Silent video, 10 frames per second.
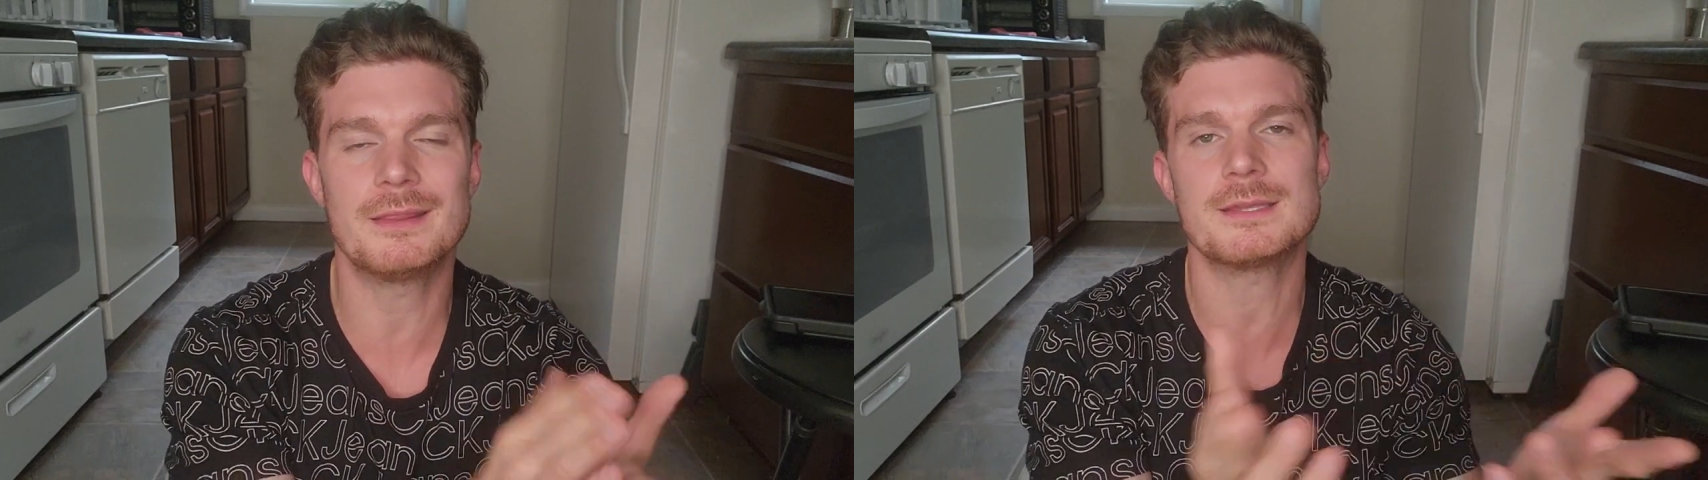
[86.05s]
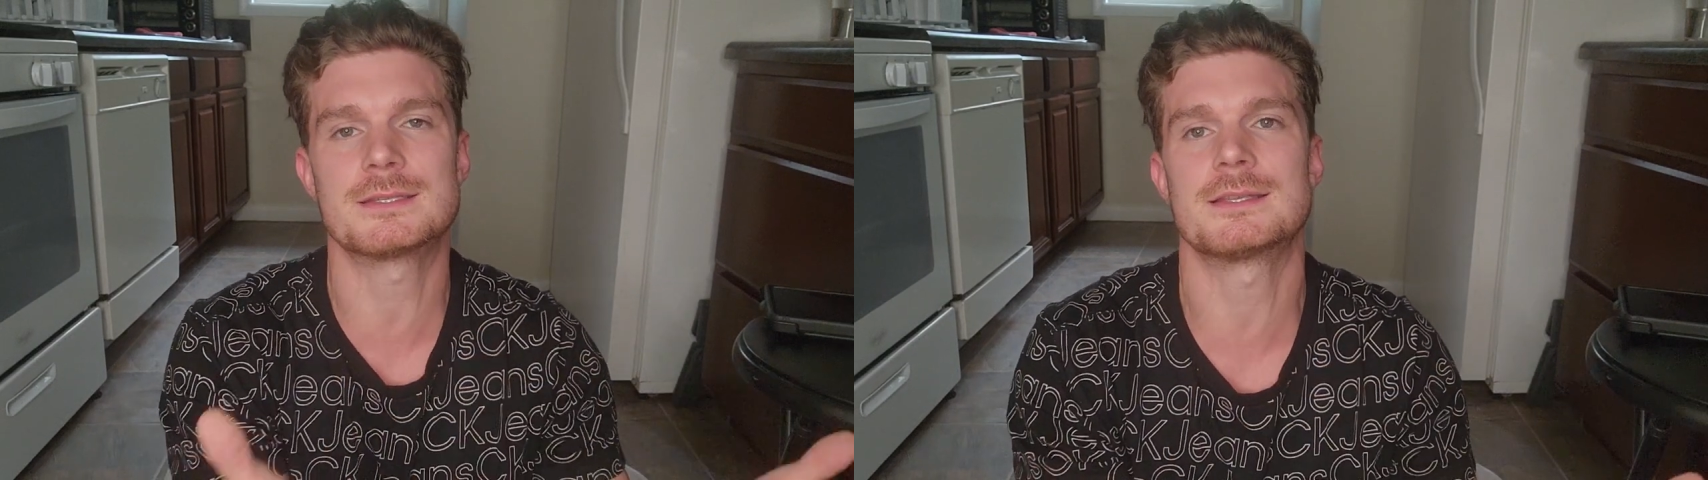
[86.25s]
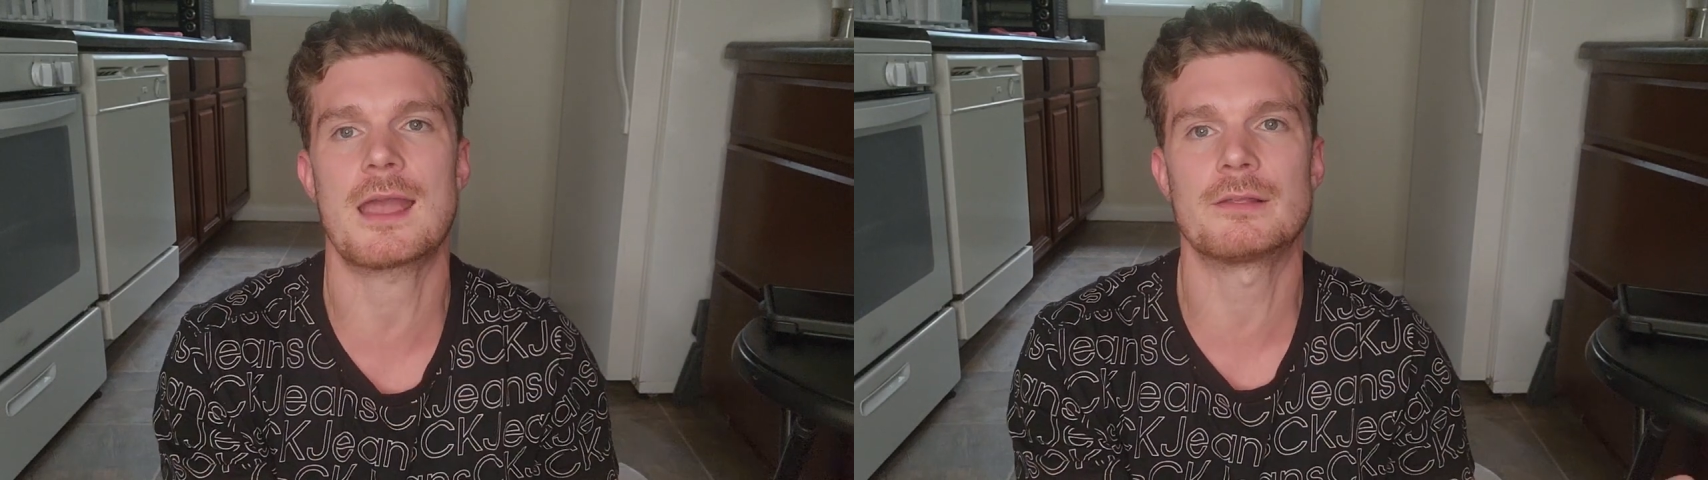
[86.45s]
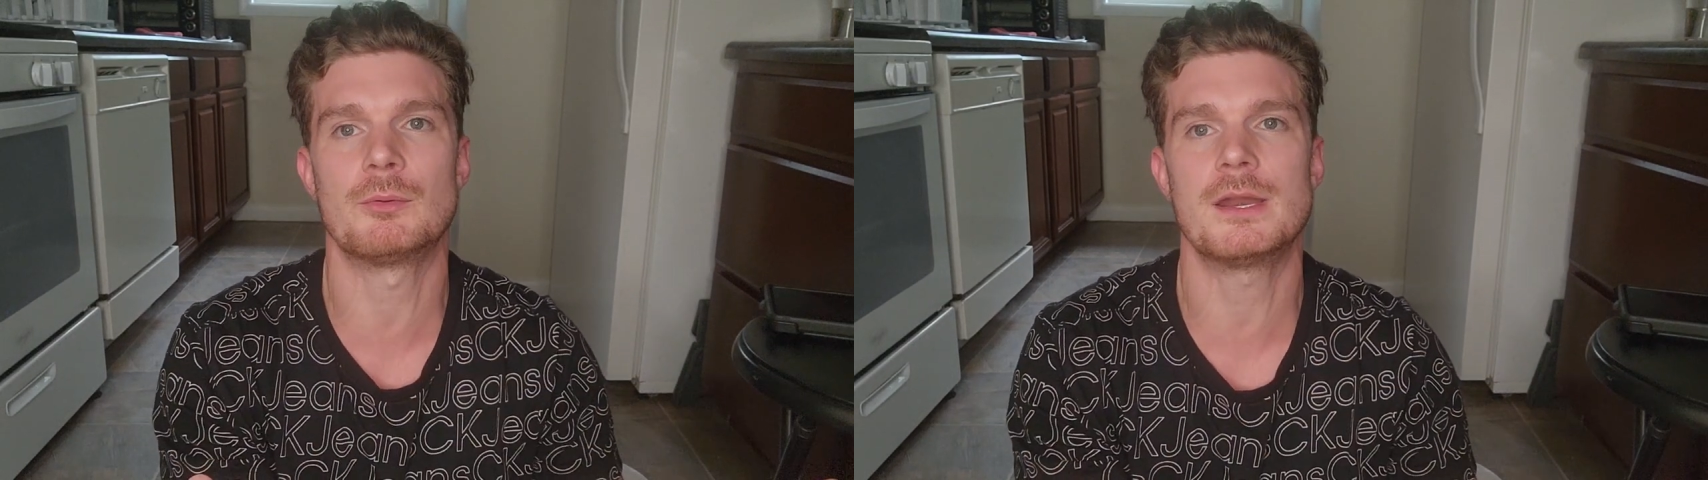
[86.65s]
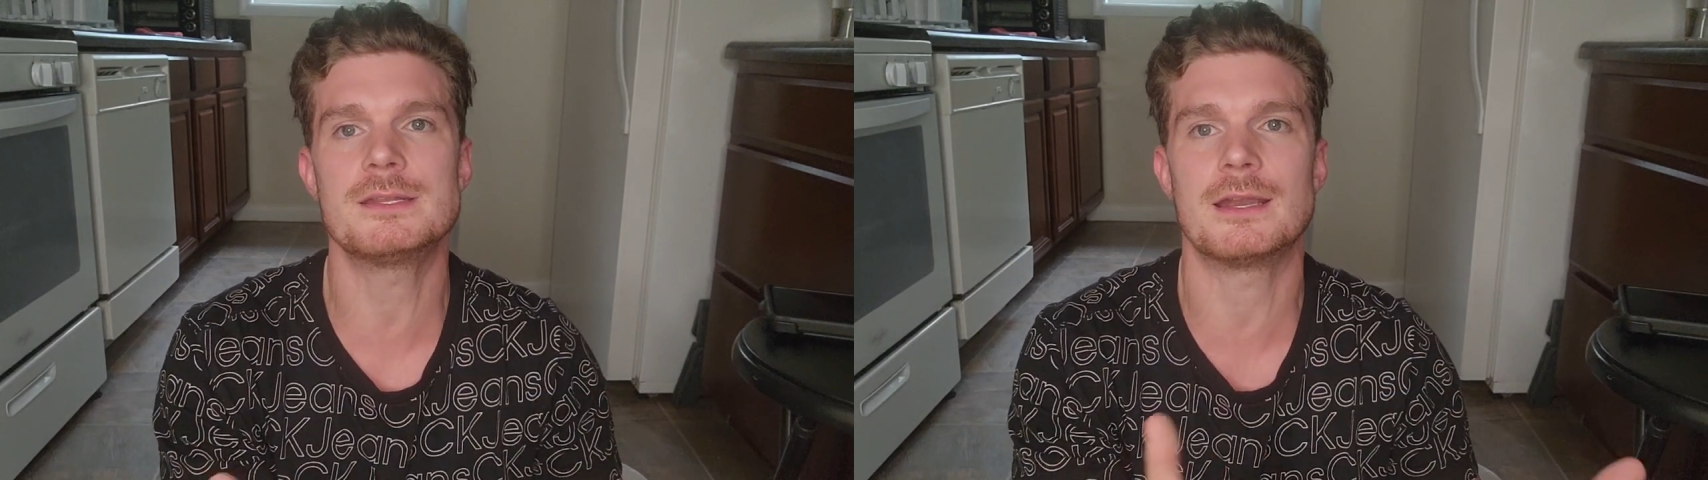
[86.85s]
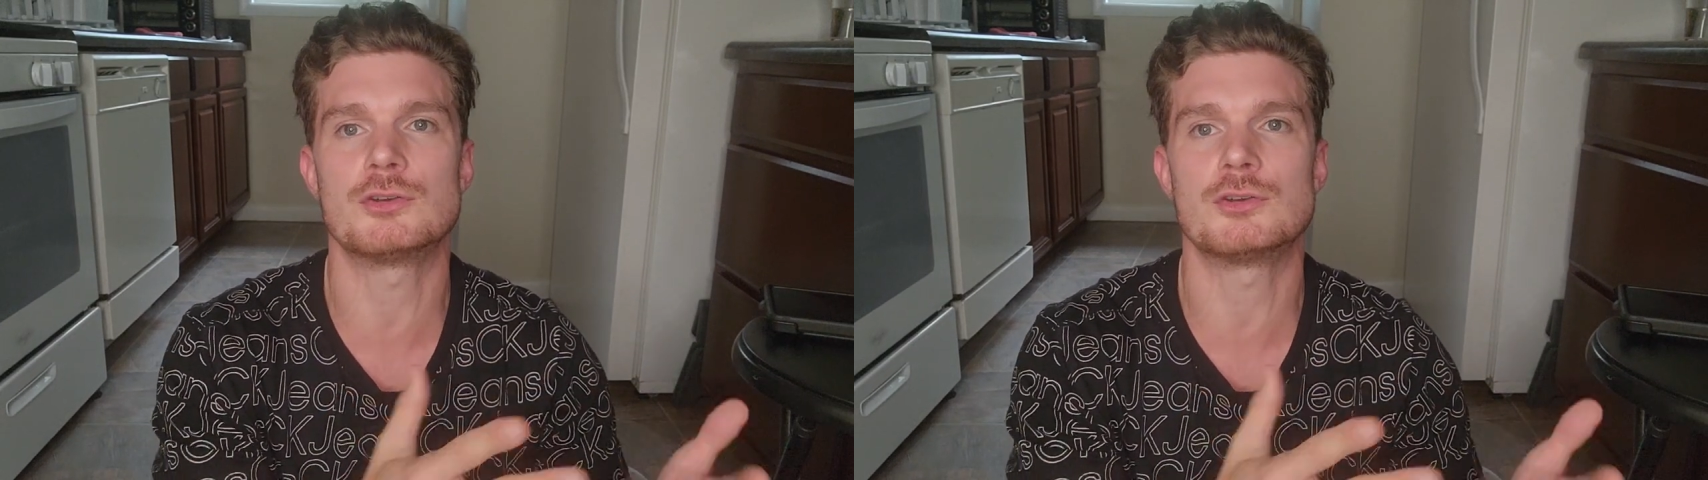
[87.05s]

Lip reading: and that's exactly what I did.